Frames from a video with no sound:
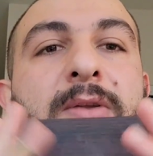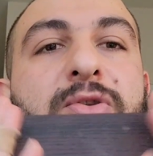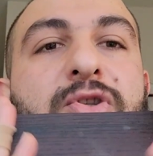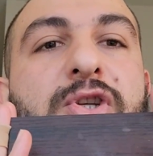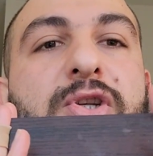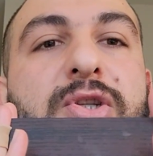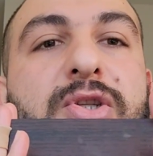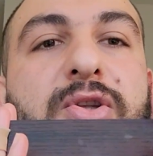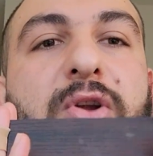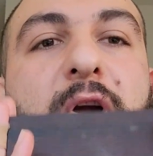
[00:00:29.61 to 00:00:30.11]

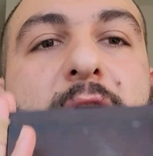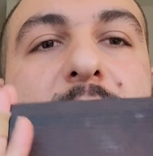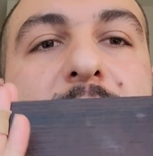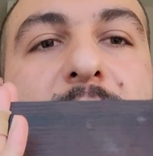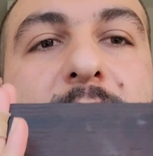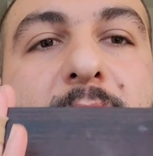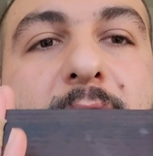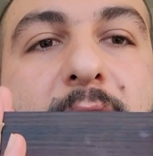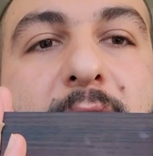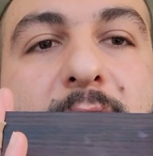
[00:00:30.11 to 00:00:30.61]
just
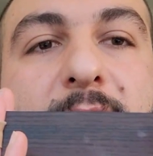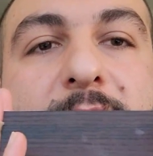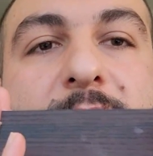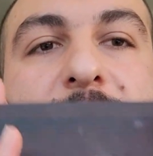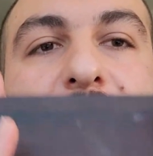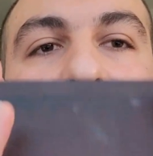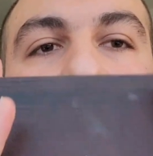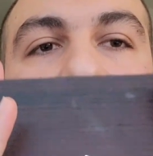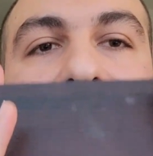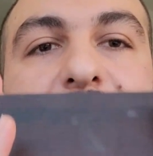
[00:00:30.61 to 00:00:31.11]
starting
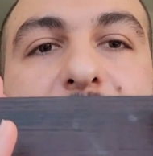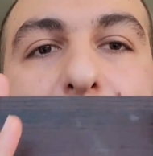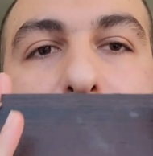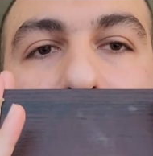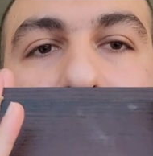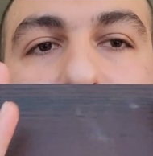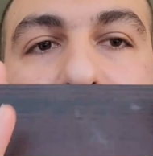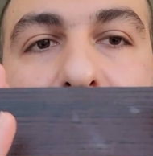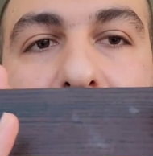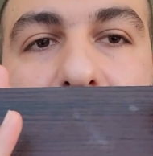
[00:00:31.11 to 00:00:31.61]
off with the
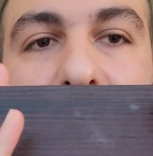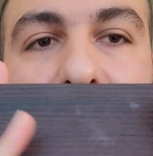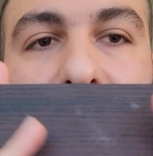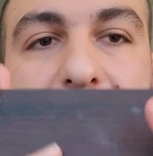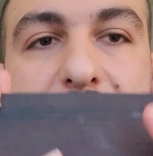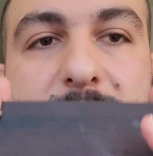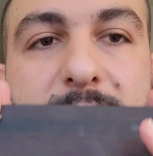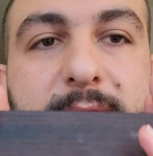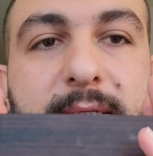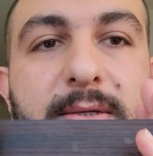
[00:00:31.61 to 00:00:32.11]

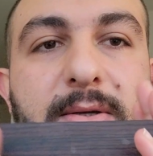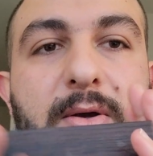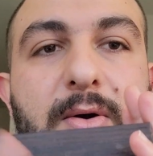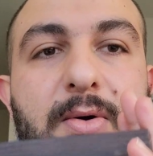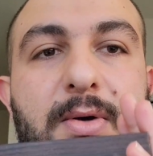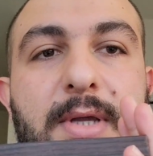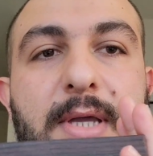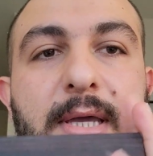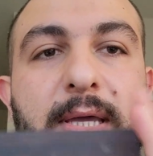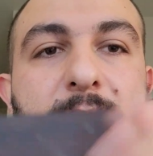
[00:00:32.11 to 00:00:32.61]
box,
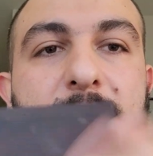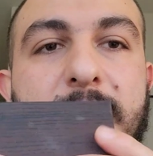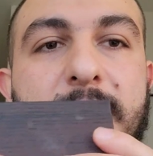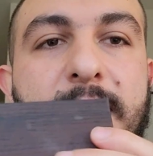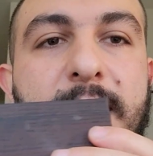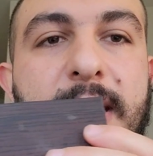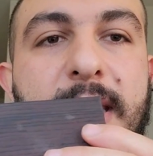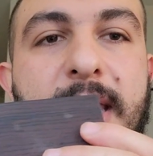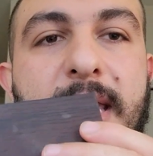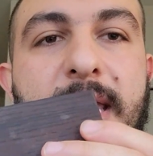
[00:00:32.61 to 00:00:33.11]
okay,
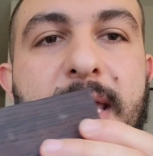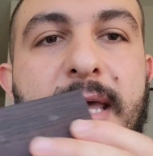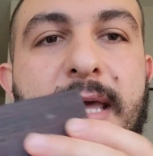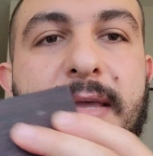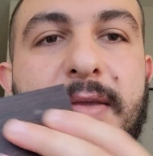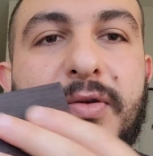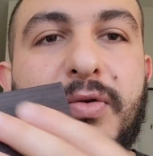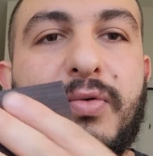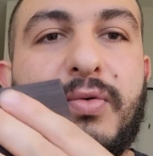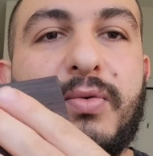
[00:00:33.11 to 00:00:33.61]

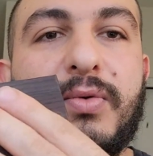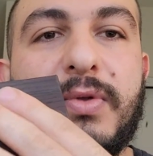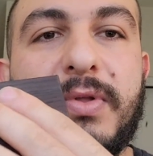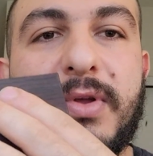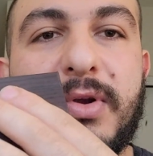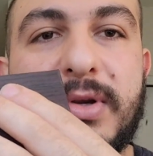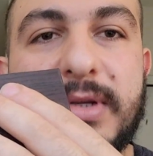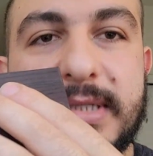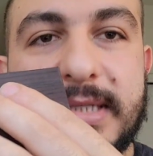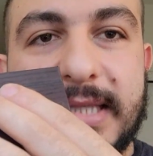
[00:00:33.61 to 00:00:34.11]

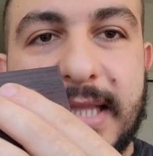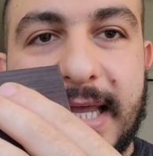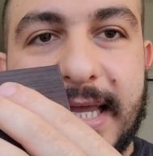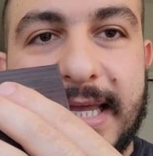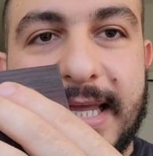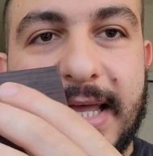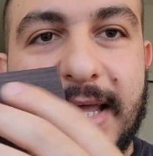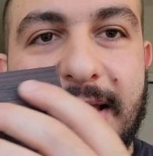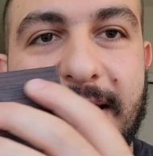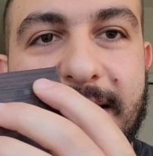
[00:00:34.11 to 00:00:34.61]
there's
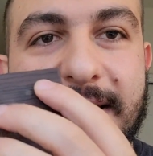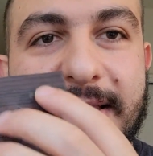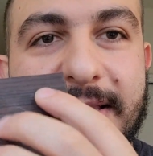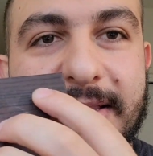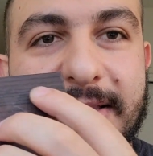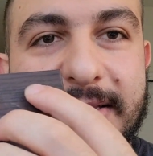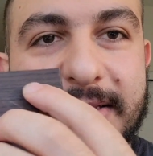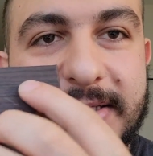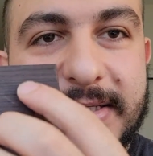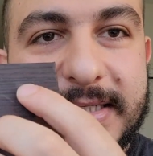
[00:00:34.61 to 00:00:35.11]
like
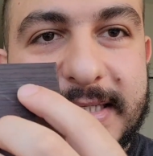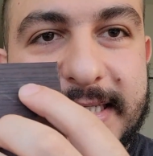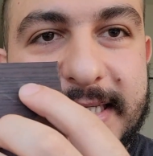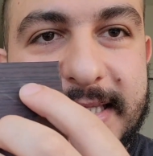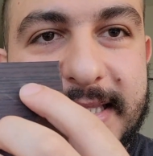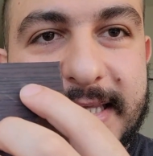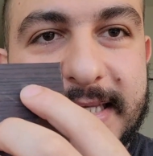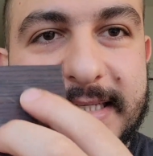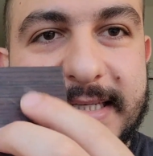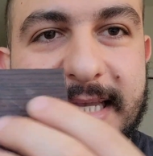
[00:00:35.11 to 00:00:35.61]
you see
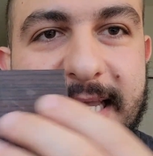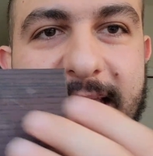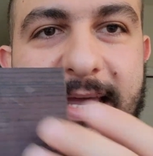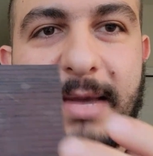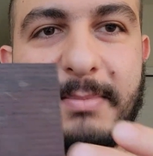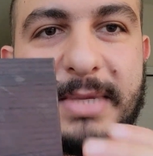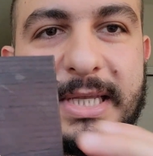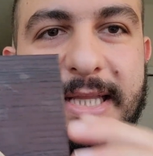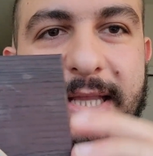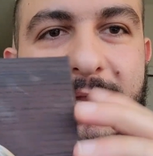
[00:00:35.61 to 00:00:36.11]
this,
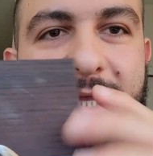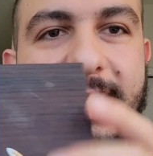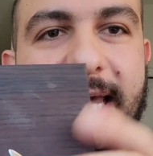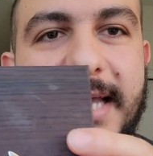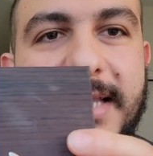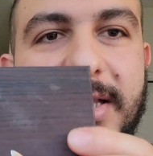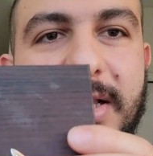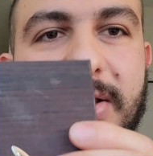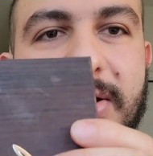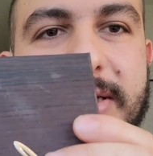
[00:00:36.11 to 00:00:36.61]
I mean it
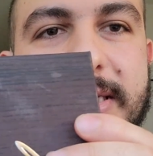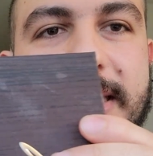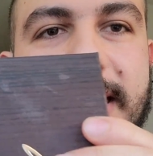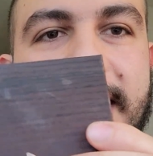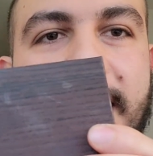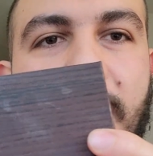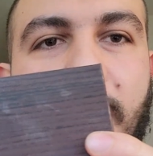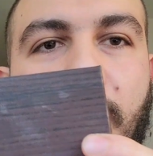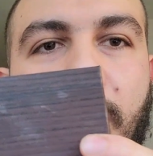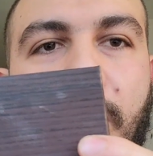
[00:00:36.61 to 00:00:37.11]
kind of looks like a